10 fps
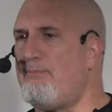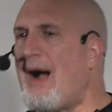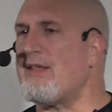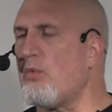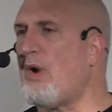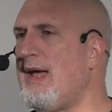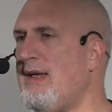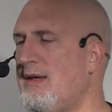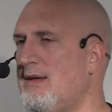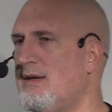By the
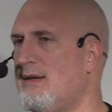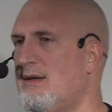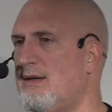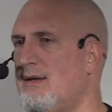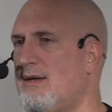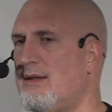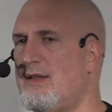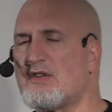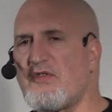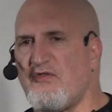way,
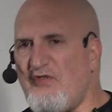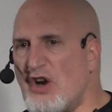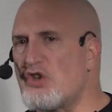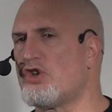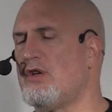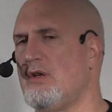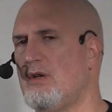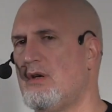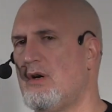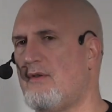this function
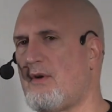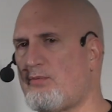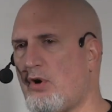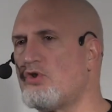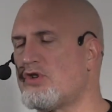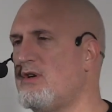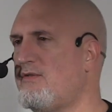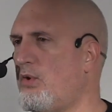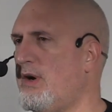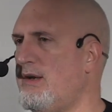of approach and
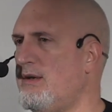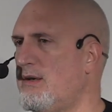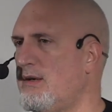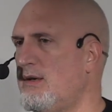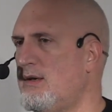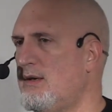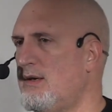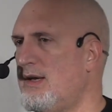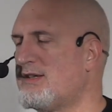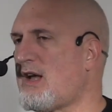avoid
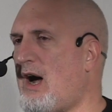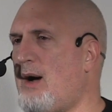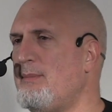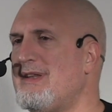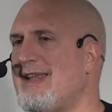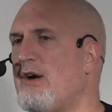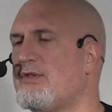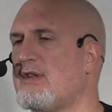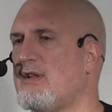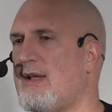is common down
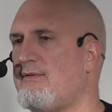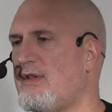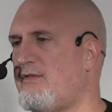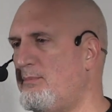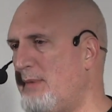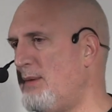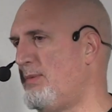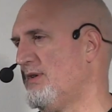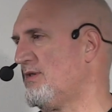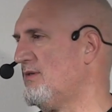to the level of
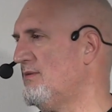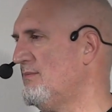amoebas.